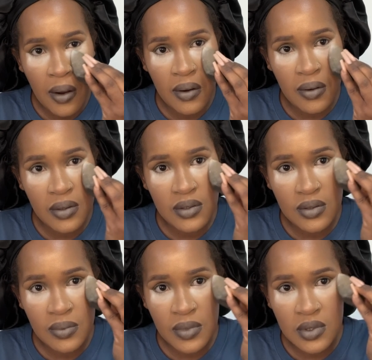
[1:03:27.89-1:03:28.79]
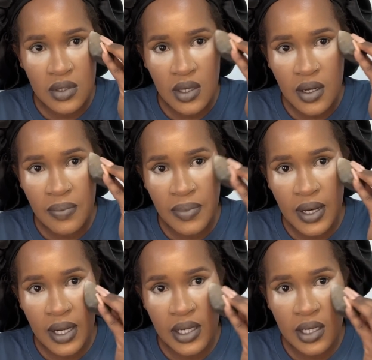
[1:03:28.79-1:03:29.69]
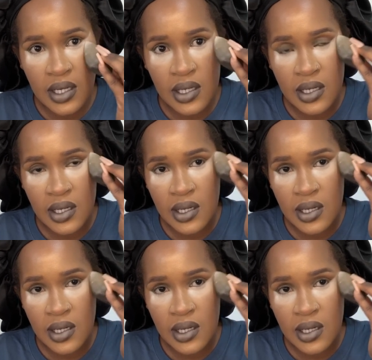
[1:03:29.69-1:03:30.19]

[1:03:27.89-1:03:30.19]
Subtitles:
Not so much, like blended.